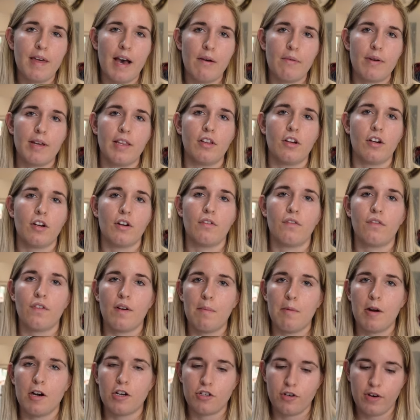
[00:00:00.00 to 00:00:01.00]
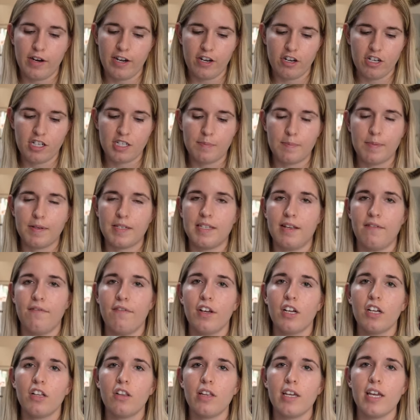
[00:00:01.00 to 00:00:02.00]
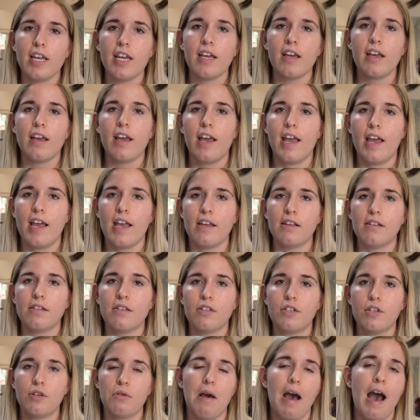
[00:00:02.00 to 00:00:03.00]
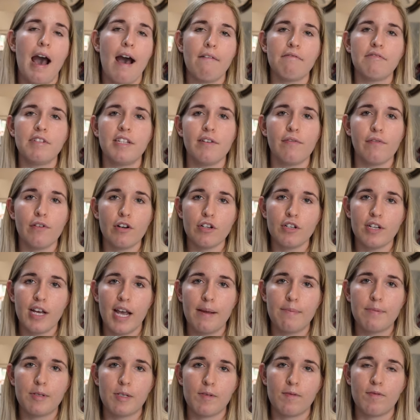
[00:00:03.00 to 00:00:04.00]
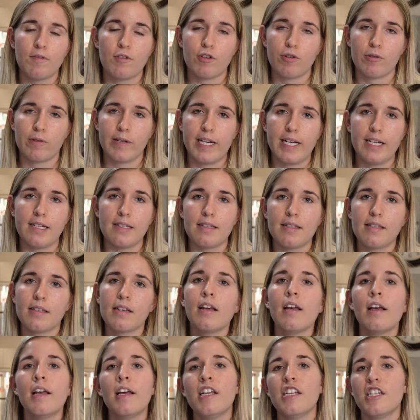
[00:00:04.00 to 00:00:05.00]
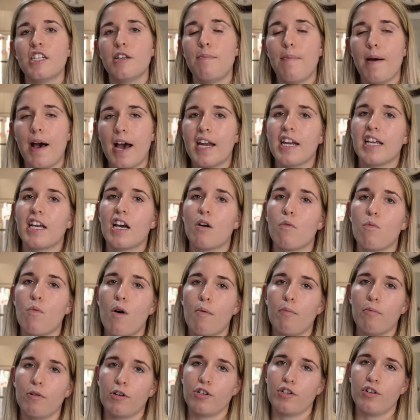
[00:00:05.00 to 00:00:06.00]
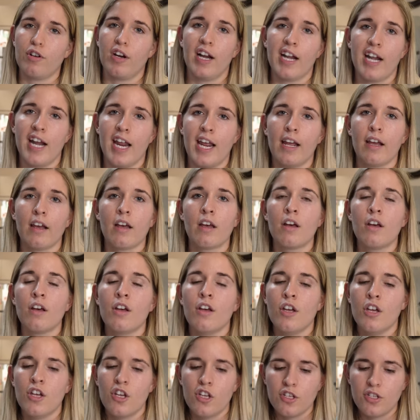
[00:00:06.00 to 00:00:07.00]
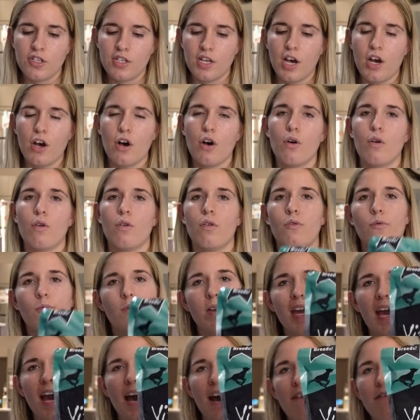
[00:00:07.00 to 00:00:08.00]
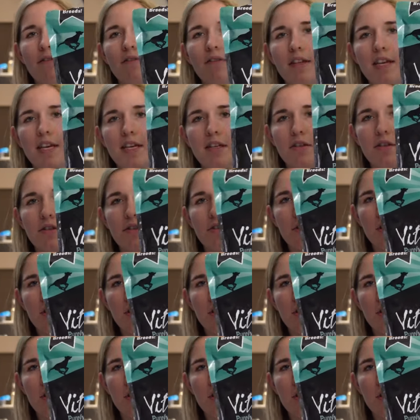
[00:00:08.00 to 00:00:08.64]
that we learned from our trainer specifically is to have different types of treats depending on what we're training. So we have these